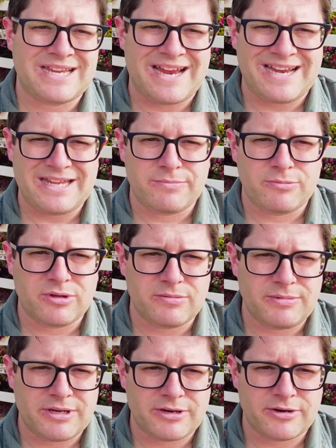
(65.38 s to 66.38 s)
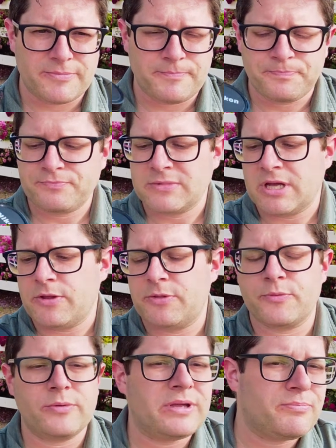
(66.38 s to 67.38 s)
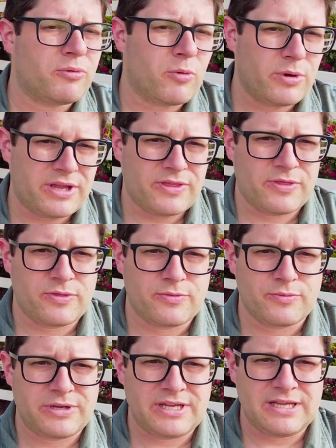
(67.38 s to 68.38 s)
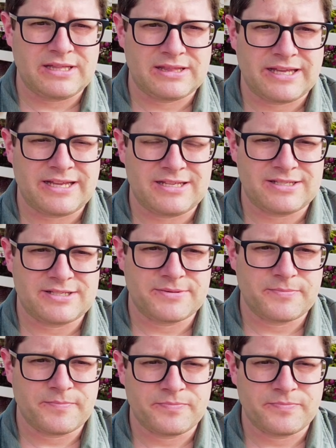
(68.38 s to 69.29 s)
to 80 millimeter 3.3 lens.